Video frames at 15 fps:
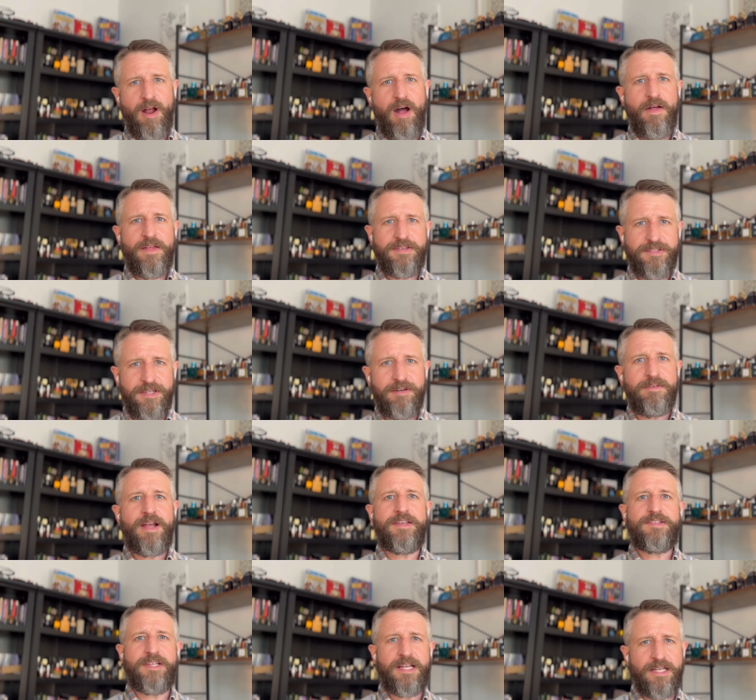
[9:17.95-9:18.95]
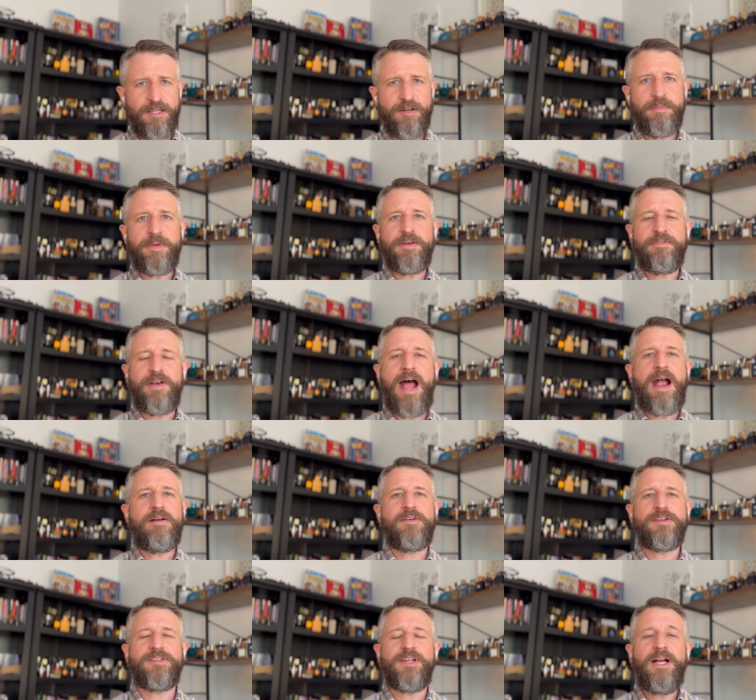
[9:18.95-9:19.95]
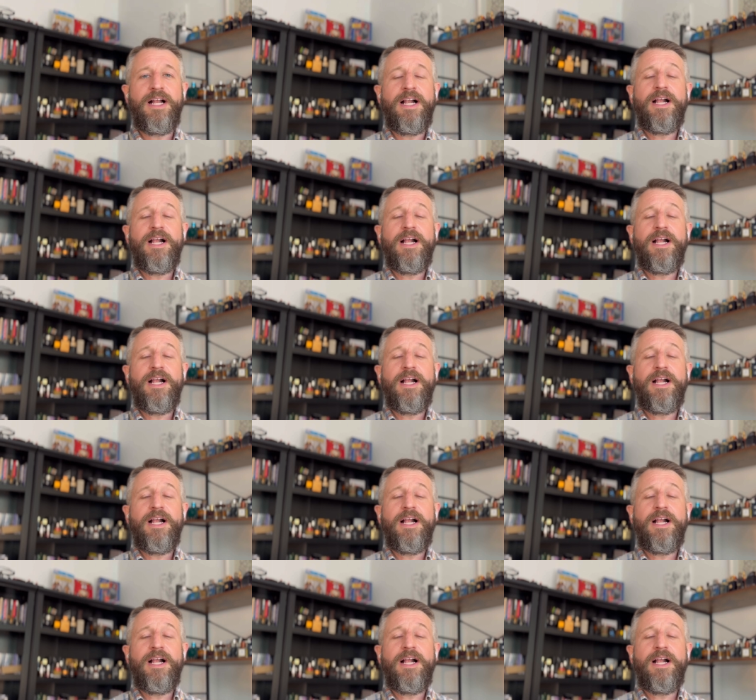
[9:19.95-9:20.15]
oh, that's interesting, a little bit of an iris.